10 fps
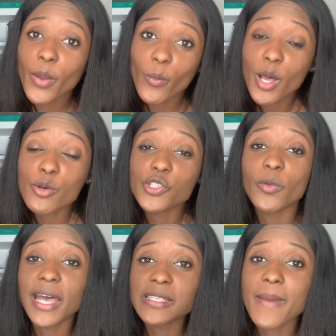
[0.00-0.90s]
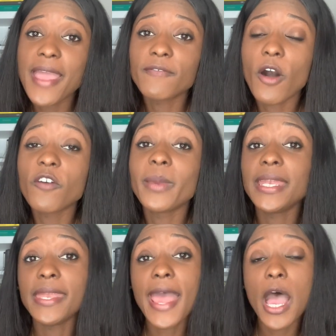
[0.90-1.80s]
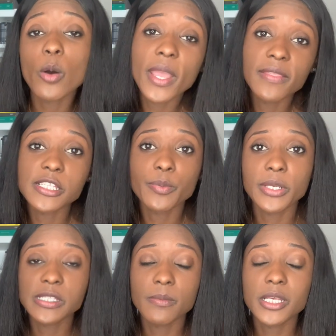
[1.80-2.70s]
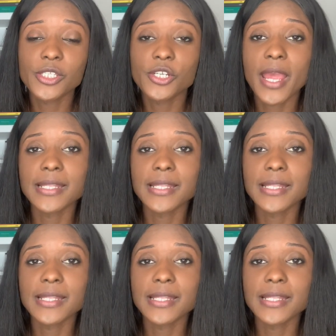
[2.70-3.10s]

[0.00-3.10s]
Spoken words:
went well. So that's my involvement now in the spring semester.